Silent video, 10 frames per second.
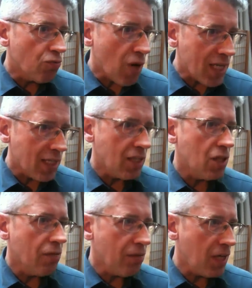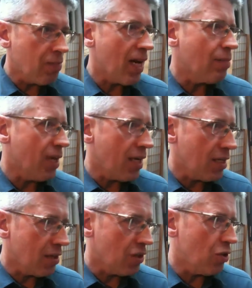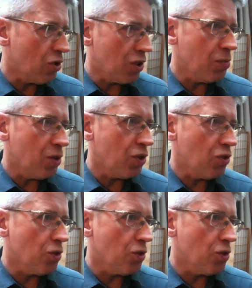ratings and feedback by social and community